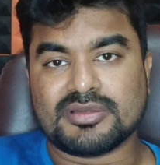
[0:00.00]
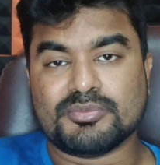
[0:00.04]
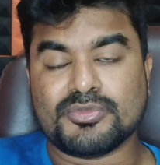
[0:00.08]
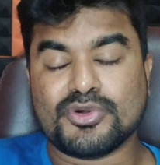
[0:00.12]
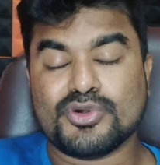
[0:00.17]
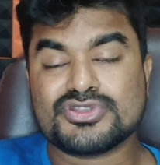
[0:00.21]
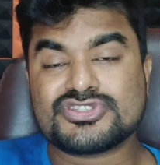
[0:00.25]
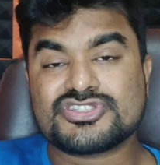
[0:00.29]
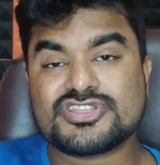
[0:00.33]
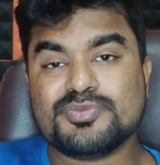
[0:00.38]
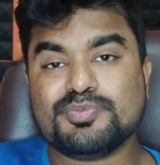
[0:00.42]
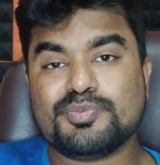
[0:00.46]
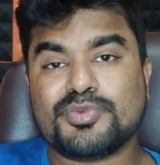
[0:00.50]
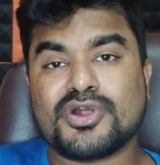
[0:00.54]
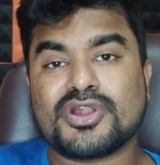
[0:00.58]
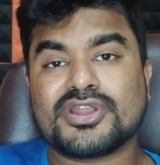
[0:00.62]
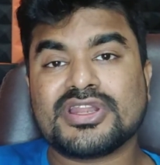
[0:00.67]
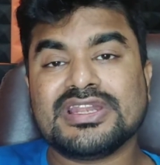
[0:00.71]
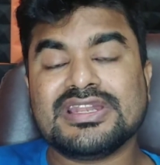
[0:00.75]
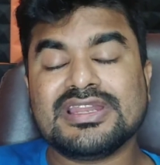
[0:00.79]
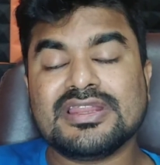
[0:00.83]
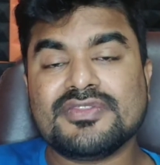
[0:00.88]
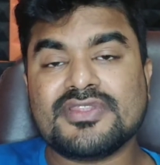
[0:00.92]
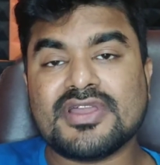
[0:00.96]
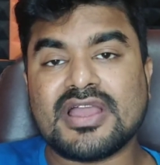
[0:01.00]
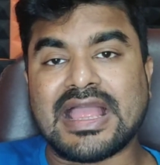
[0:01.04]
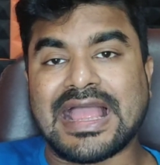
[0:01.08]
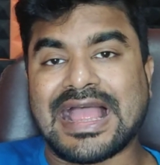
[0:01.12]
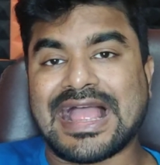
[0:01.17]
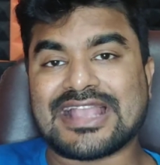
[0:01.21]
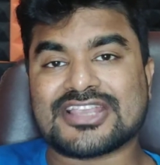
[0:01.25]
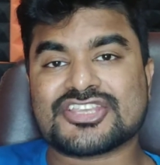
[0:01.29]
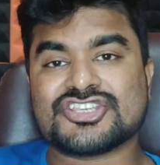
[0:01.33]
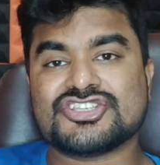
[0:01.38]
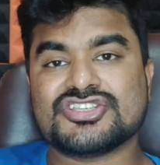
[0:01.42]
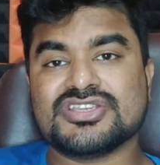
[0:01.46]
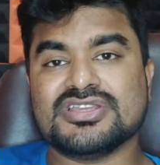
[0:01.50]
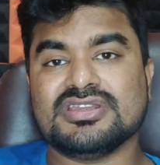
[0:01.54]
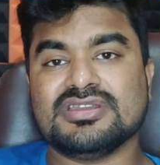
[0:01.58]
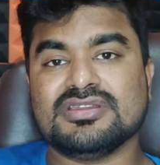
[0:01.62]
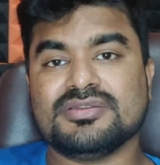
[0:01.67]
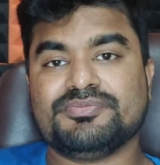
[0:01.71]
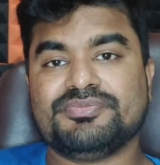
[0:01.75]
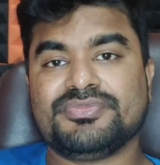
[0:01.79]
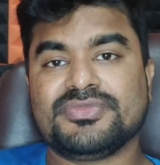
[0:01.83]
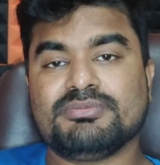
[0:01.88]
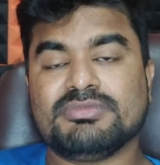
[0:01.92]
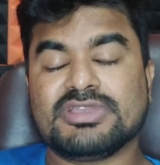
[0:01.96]
Most importantly, the action,
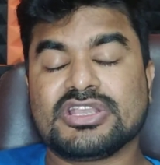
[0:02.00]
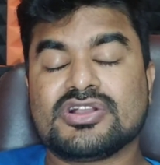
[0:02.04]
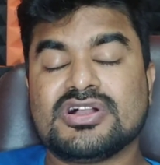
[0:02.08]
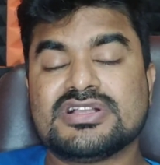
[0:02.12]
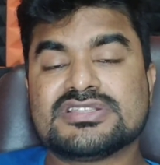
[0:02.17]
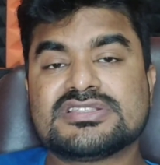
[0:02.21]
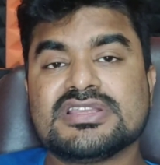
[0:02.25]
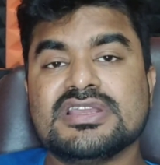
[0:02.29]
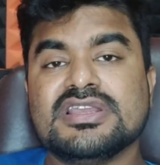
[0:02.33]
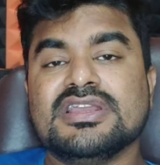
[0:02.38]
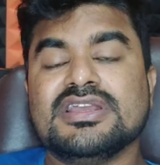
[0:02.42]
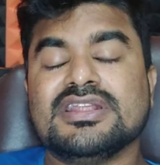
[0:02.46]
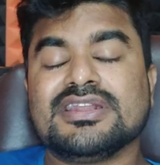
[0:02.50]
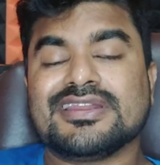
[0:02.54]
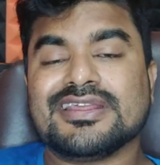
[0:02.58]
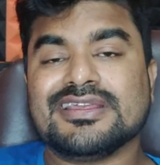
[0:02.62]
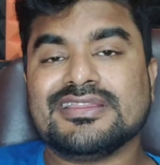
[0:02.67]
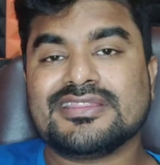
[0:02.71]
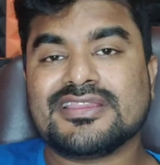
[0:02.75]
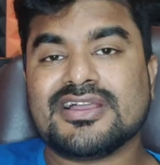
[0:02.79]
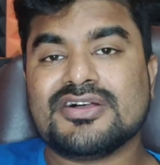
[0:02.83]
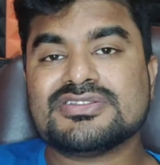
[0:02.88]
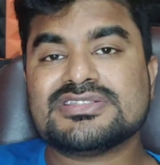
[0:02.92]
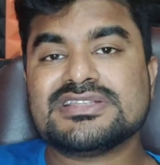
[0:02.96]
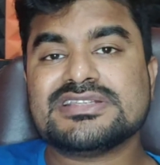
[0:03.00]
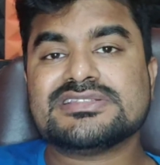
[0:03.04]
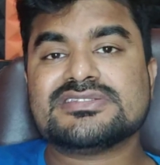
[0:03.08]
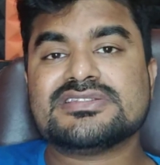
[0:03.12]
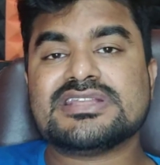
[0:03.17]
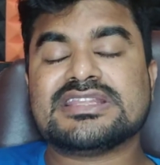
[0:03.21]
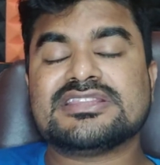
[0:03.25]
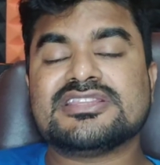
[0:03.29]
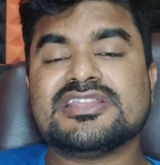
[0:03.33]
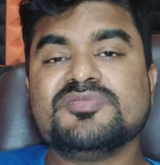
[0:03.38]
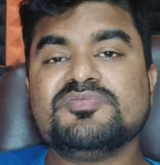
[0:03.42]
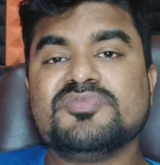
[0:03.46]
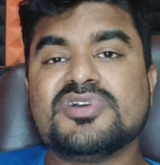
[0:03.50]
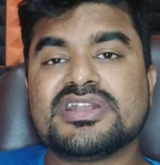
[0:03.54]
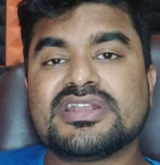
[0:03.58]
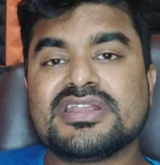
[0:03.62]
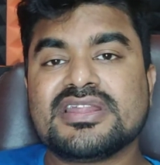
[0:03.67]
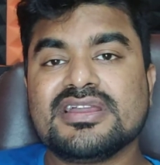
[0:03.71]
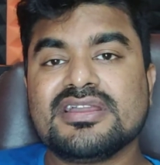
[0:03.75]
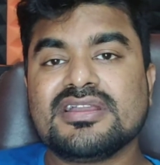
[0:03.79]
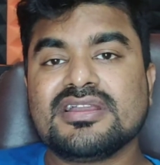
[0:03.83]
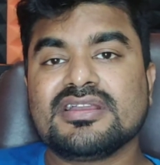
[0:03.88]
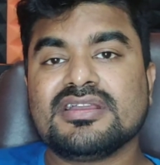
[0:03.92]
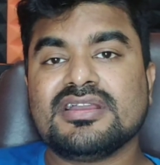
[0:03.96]
because 10th house is nothing but
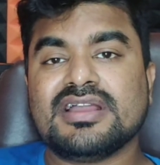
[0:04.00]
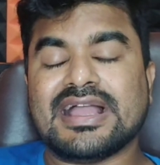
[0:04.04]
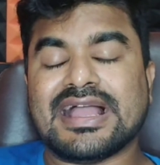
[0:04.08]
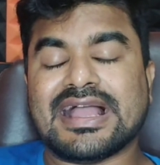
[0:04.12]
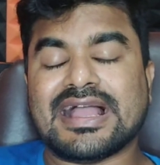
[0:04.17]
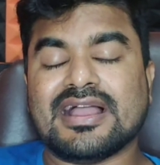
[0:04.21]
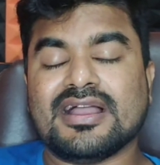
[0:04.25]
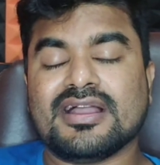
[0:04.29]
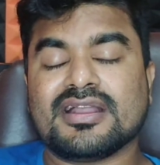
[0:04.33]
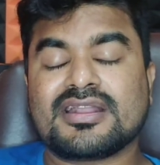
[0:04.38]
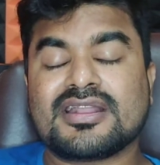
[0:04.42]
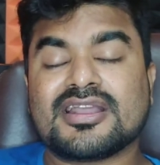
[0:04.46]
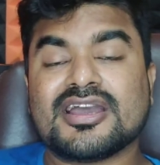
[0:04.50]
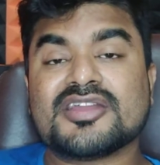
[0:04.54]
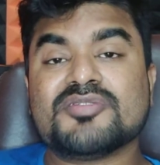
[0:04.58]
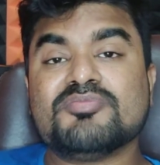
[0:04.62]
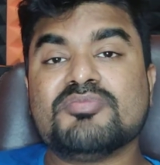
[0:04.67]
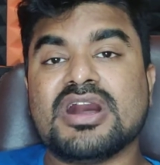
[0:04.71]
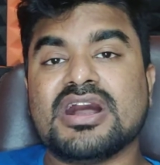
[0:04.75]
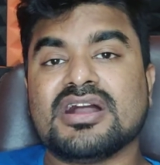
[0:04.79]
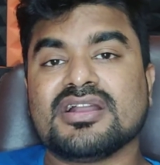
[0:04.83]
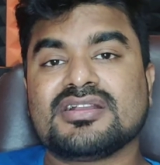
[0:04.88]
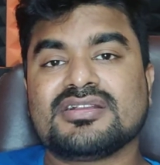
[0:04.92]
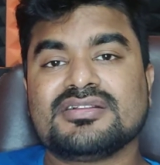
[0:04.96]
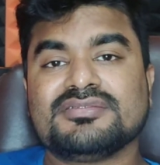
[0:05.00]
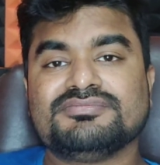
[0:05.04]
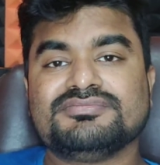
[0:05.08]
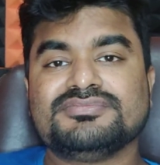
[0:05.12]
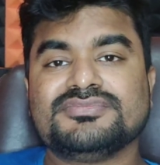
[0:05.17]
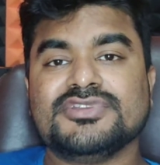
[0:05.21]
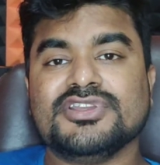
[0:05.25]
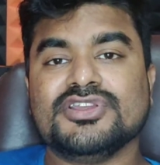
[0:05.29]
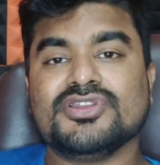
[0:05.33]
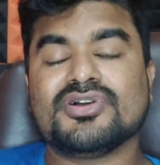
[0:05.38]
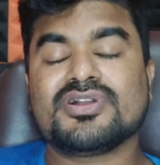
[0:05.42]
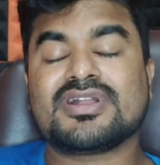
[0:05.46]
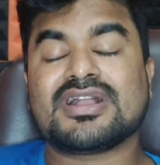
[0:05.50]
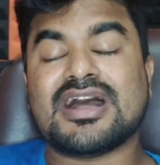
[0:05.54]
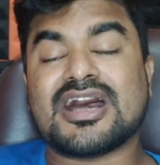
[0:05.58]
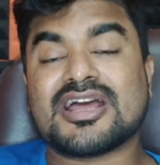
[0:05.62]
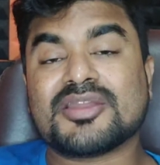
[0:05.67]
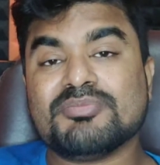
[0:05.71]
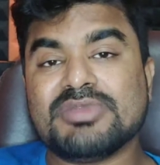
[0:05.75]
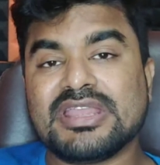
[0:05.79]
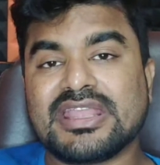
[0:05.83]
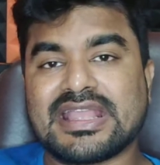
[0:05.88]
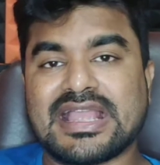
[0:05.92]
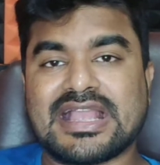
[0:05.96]
a karma,
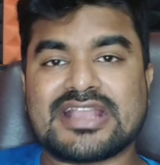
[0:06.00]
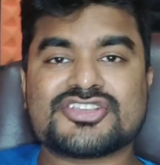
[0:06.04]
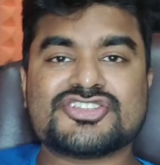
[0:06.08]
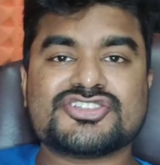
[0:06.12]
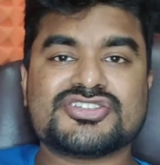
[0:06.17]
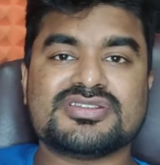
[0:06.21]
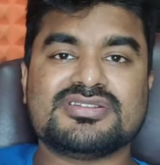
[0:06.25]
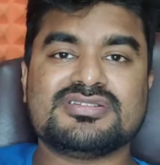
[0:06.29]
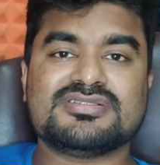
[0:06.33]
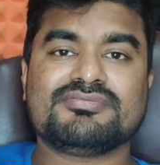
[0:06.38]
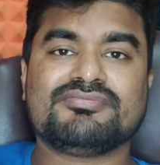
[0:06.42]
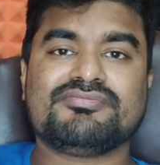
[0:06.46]
karmic action.